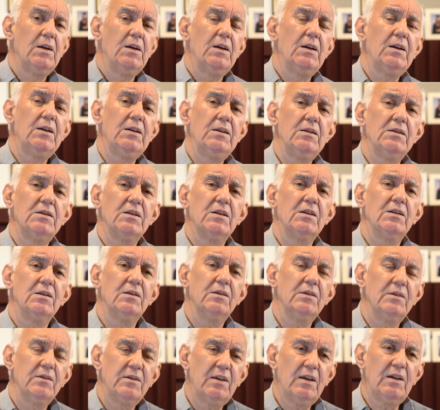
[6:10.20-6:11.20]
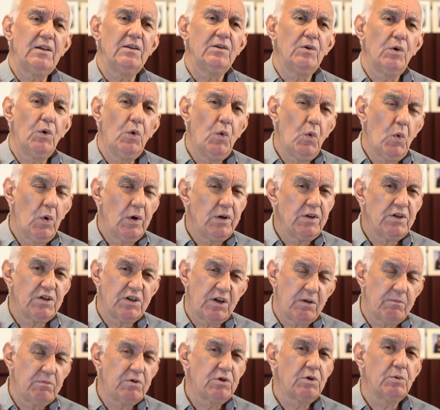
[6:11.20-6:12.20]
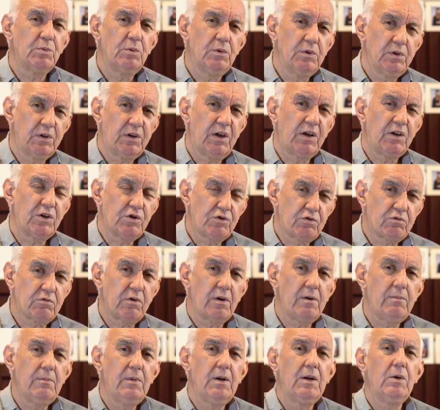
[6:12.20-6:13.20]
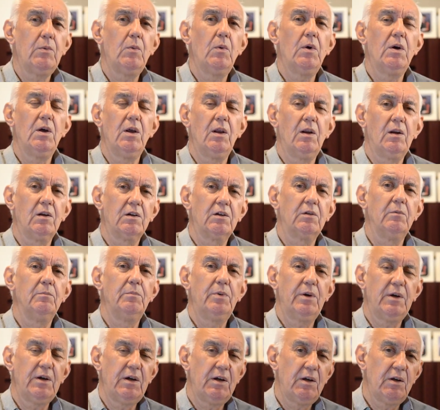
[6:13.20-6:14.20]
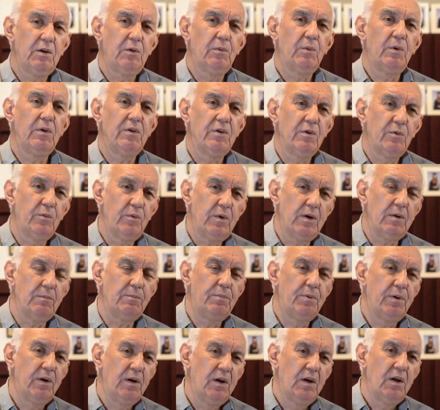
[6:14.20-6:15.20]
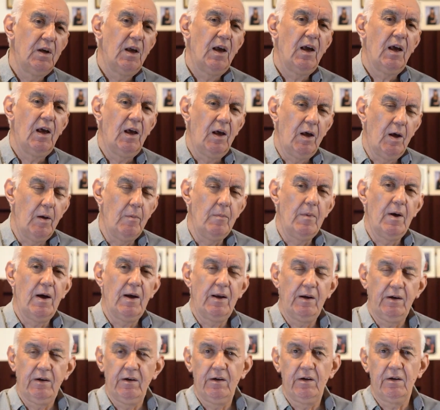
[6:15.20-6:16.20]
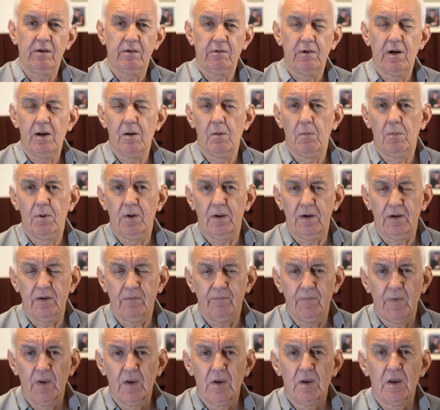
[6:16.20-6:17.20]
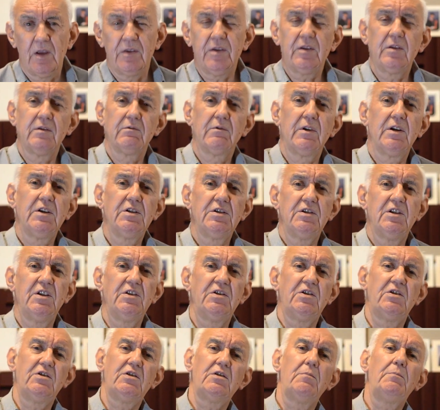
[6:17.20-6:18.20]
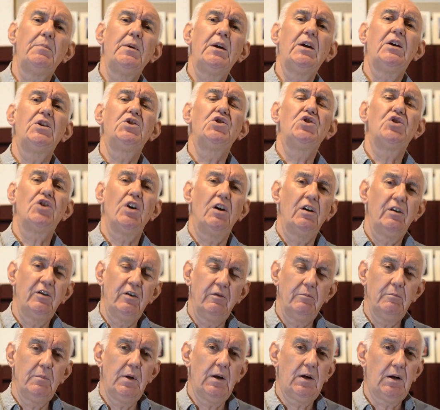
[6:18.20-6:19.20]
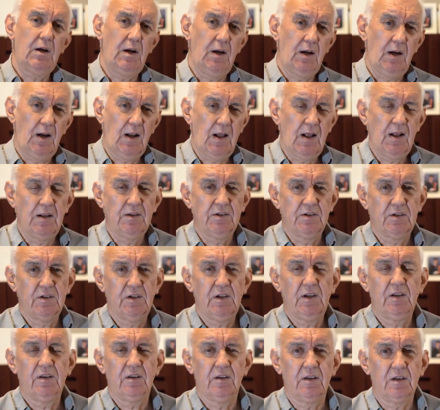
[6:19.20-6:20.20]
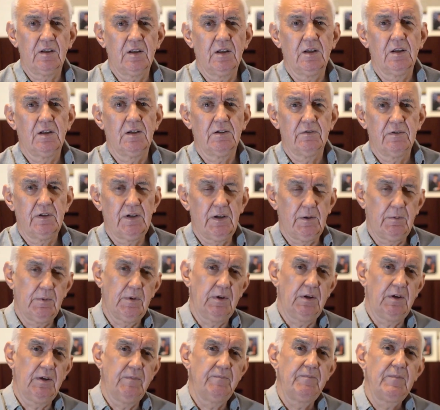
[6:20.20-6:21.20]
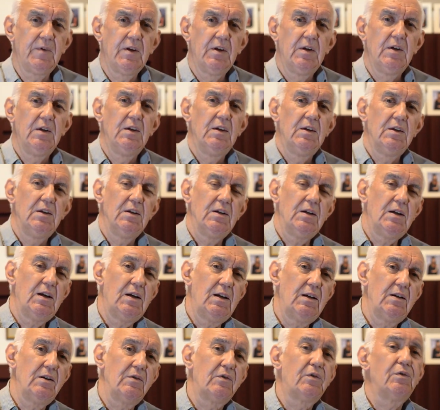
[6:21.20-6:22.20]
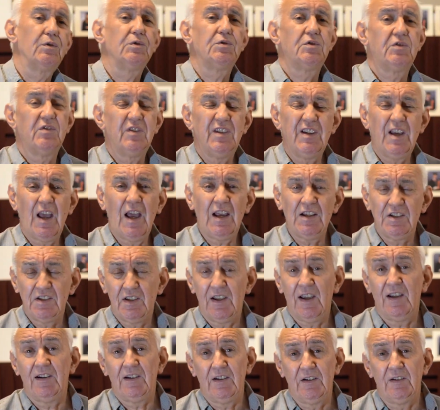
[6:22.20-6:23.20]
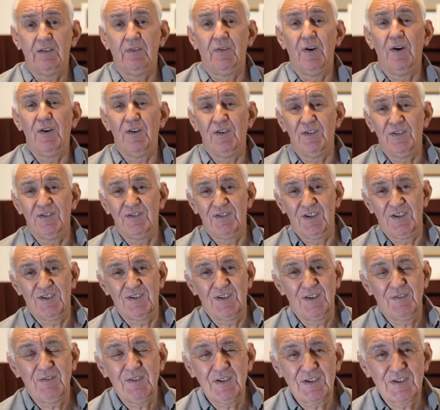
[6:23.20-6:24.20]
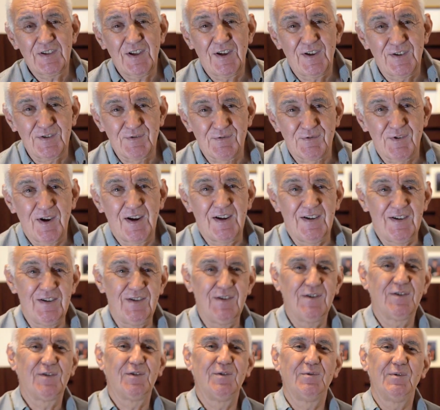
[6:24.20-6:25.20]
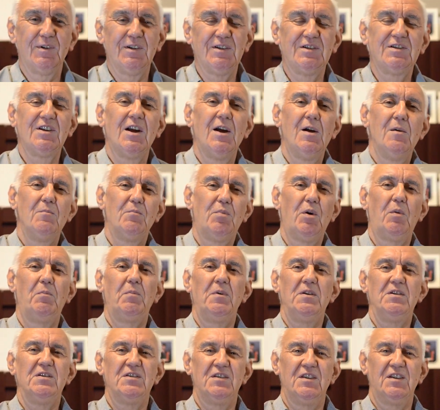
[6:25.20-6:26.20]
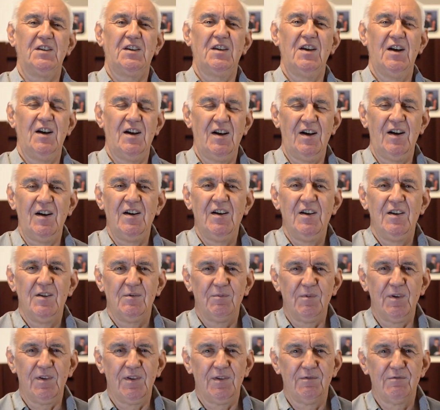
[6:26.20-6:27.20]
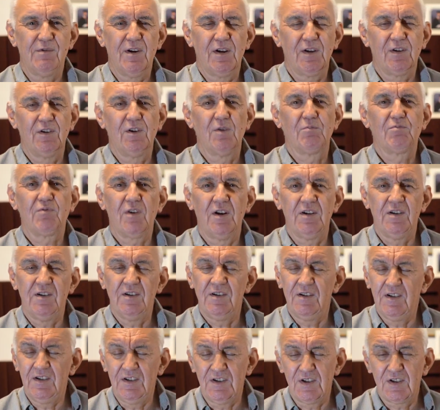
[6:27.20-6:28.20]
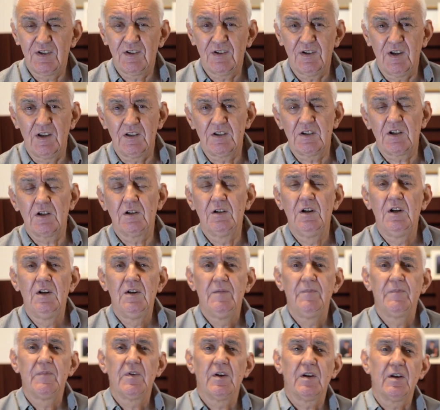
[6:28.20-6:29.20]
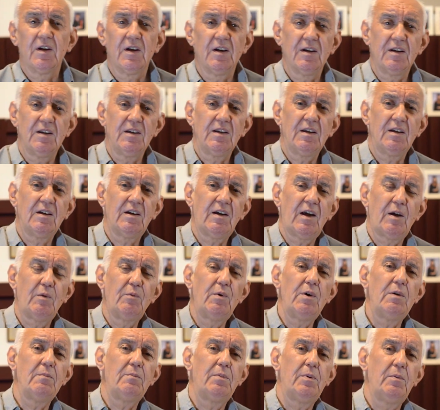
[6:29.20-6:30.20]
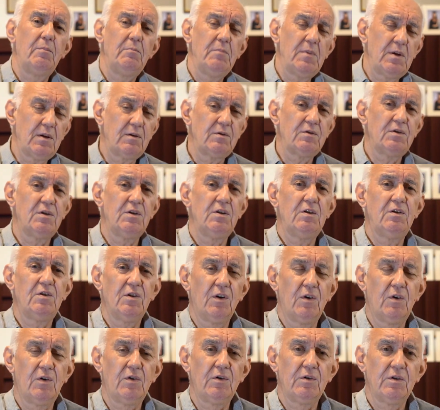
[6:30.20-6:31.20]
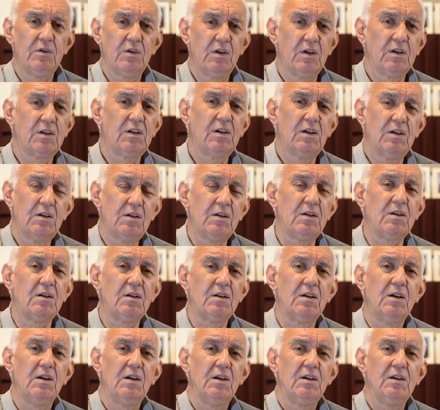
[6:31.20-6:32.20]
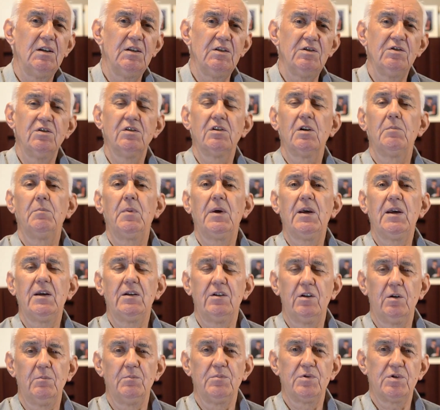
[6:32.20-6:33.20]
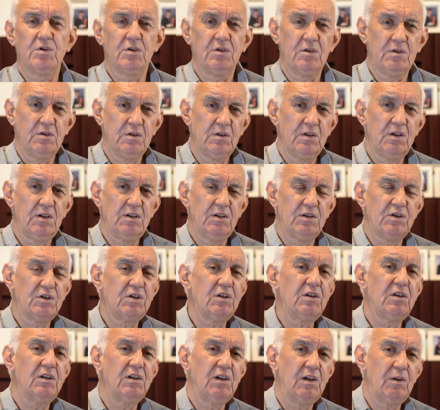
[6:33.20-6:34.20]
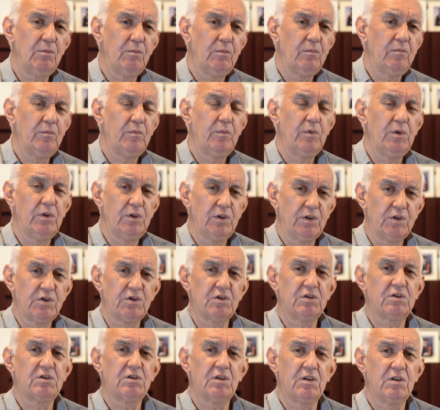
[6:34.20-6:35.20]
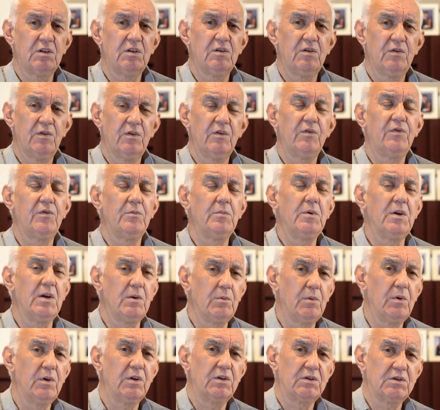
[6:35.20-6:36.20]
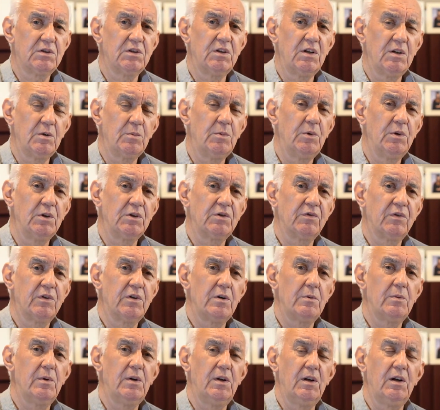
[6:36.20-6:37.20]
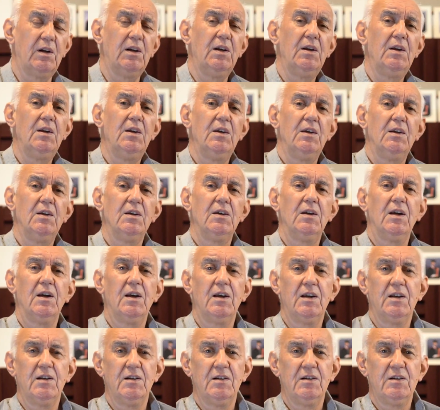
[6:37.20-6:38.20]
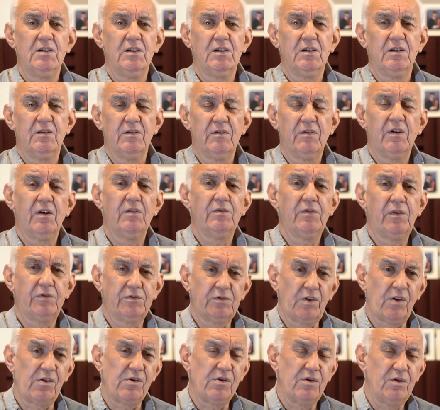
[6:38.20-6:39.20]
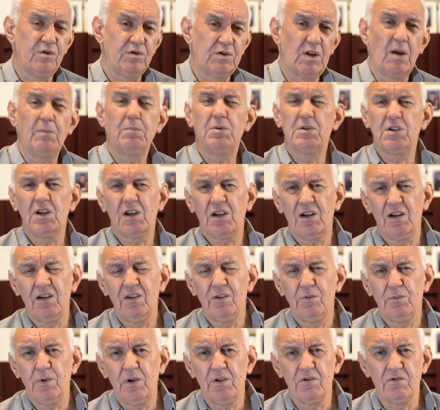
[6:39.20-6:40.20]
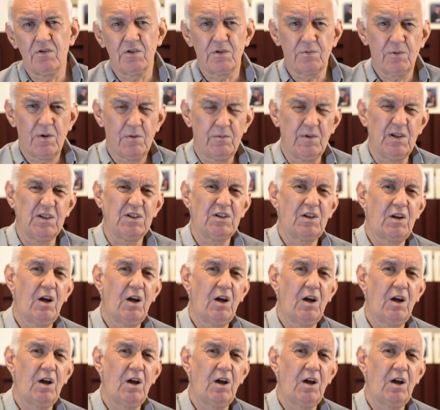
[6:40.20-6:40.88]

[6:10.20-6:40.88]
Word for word: and that always seems to work extremely well compared with a whip um, and a ground plane. I think the reason is there's a big chunk of metal underneath the car anyway. And of course it has the added advantage that if it starts raining you can always pop into the car with the rig and operate it inside. So a, uh, a whip mounted on a car is not a bad option. It certainly works uh, for me. It works. It works very well, and uh, I've often used that, particularly in the winter as well when it's